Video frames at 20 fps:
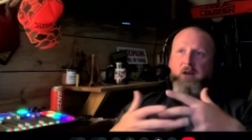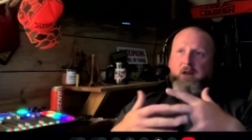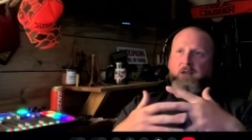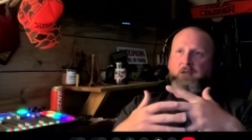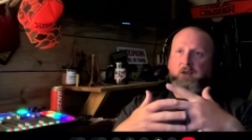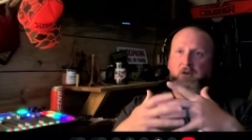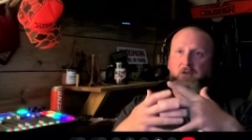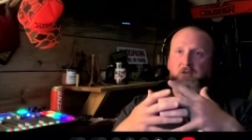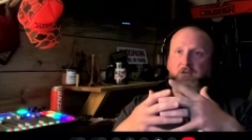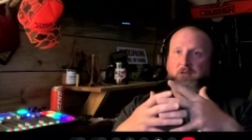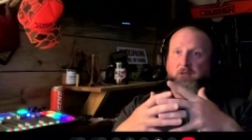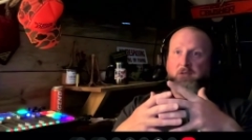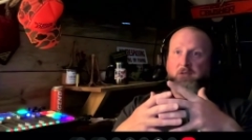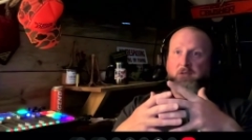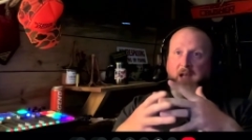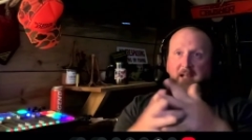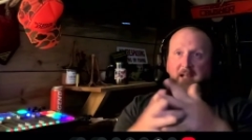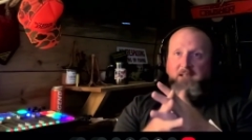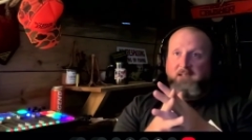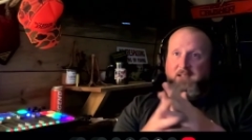
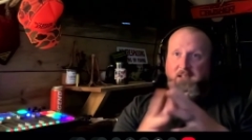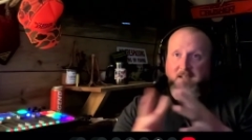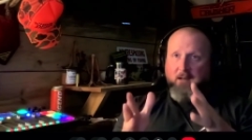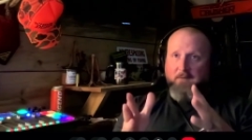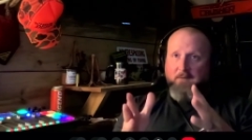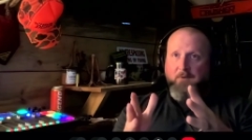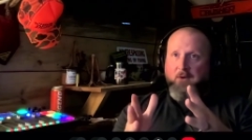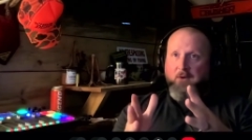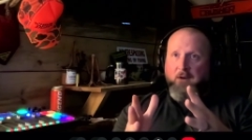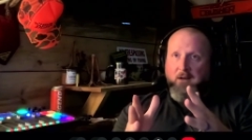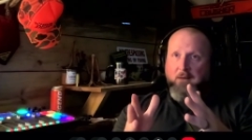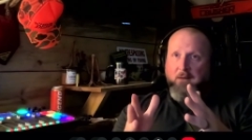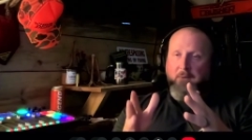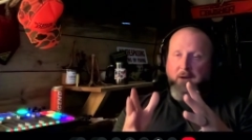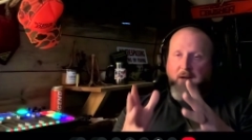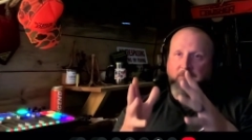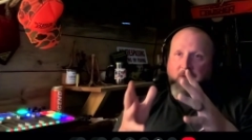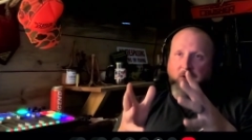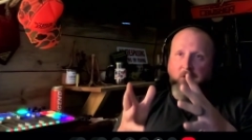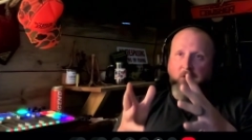That's different.
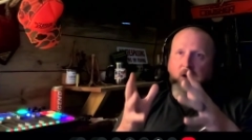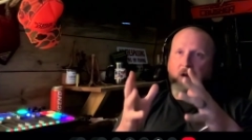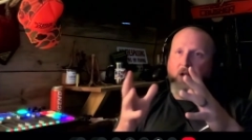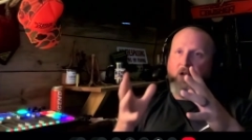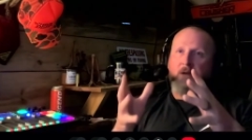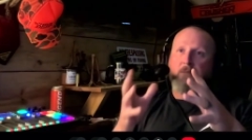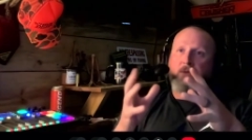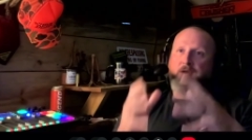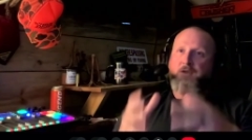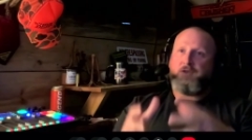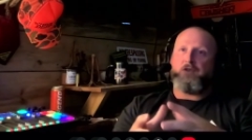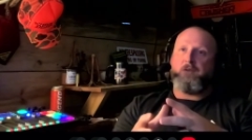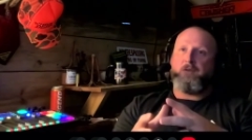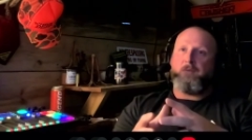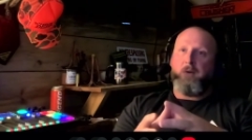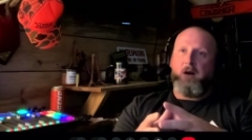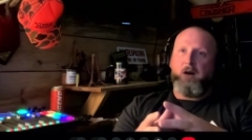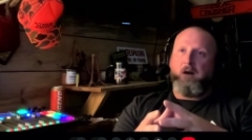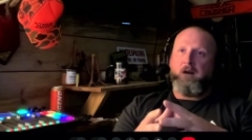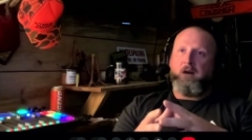But if you're hunting a mature
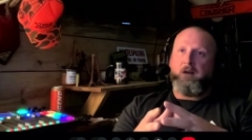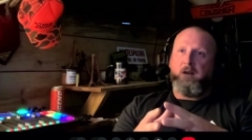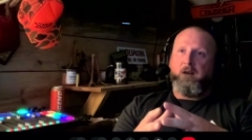buck